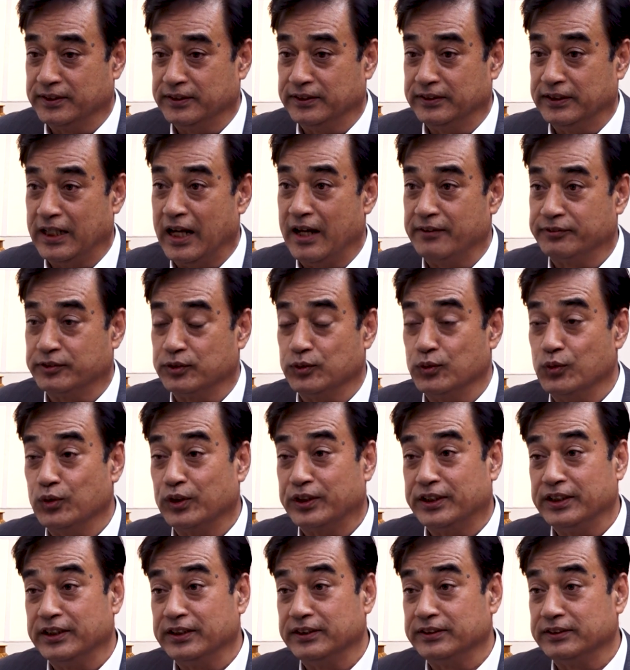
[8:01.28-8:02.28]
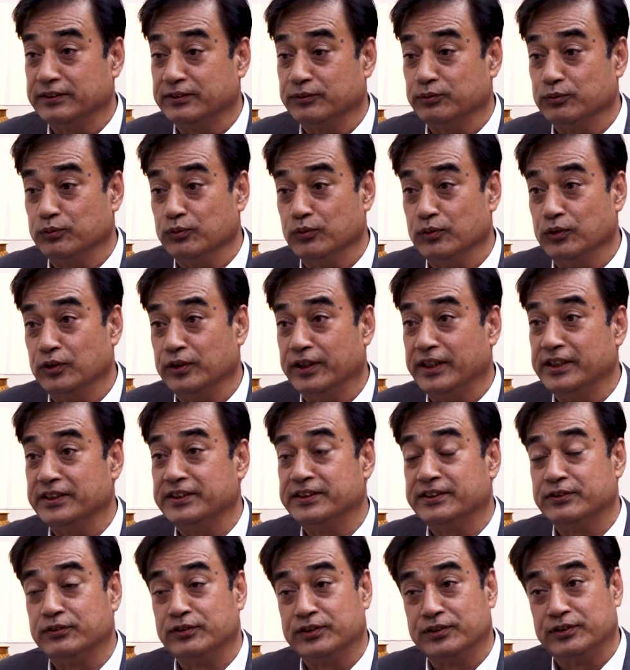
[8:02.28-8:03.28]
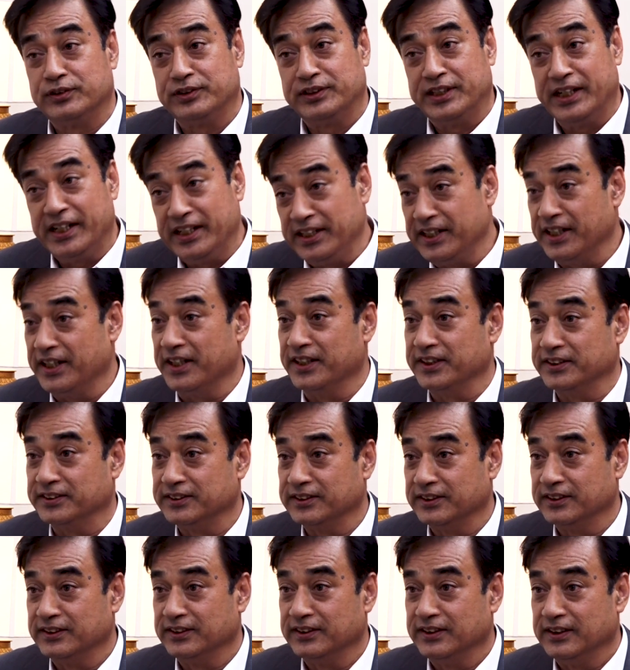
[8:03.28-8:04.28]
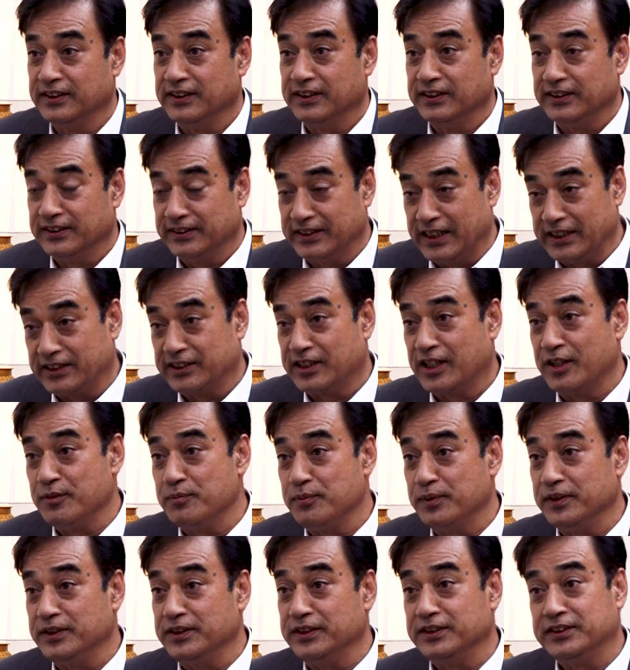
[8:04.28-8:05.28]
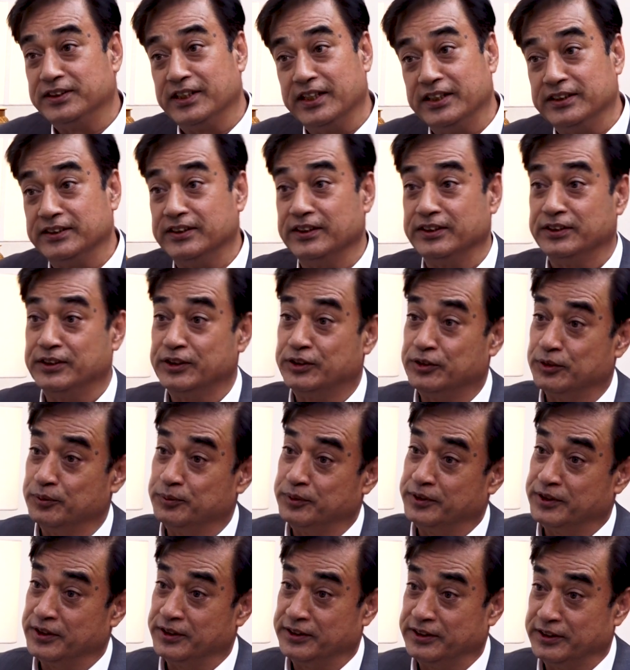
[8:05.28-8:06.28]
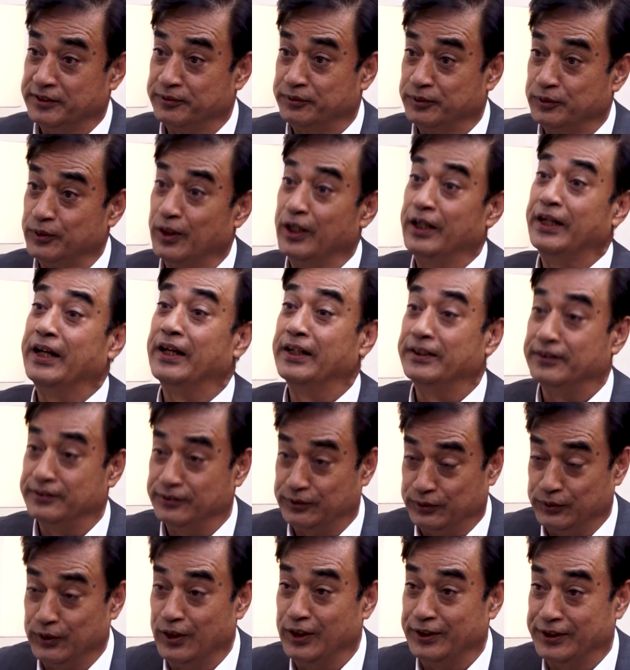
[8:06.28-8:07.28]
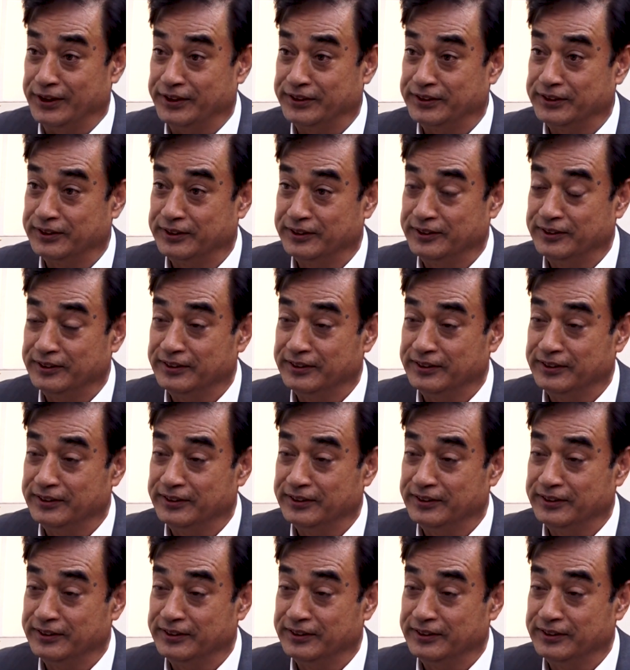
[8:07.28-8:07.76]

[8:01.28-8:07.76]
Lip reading: after working more than 10 years, that company changed the distributorship to others.